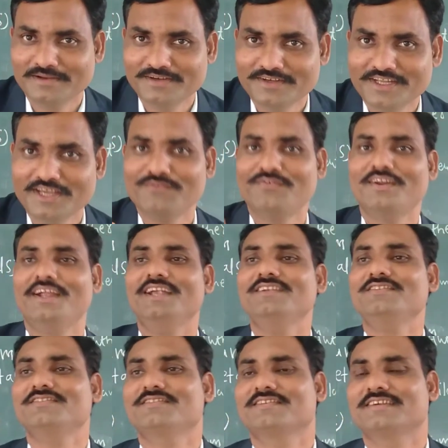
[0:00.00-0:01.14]
Dear
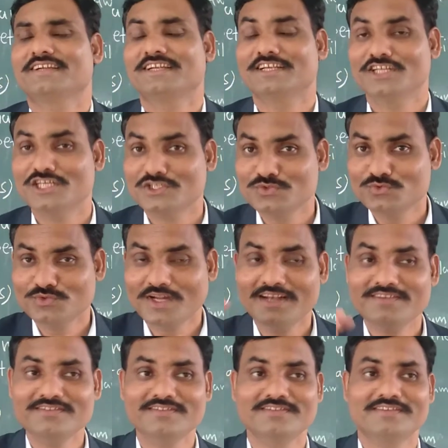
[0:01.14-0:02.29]
friends, dear
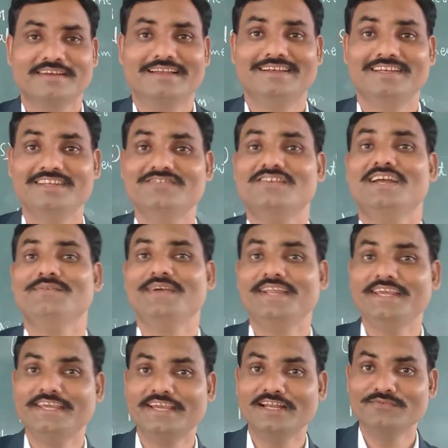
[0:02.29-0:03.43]
students, listen very
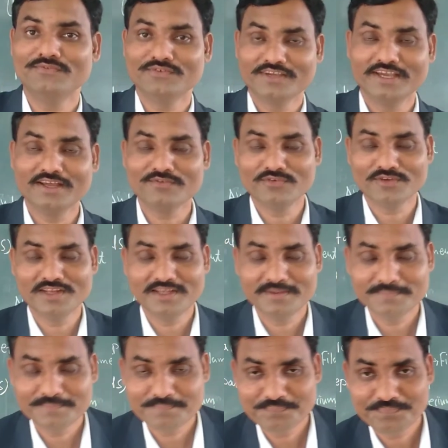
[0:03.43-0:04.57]
carefully
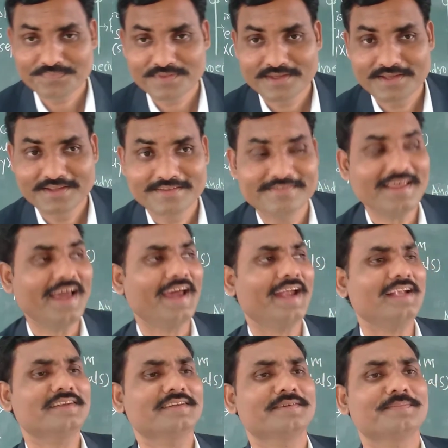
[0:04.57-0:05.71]

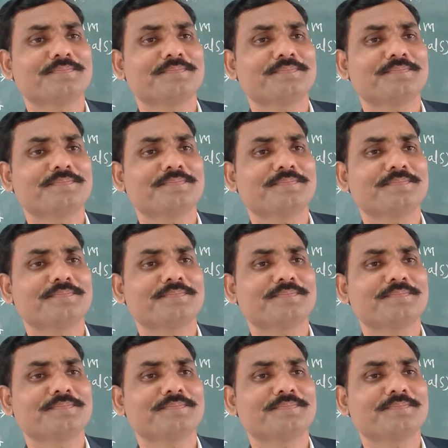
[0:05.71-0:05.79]
that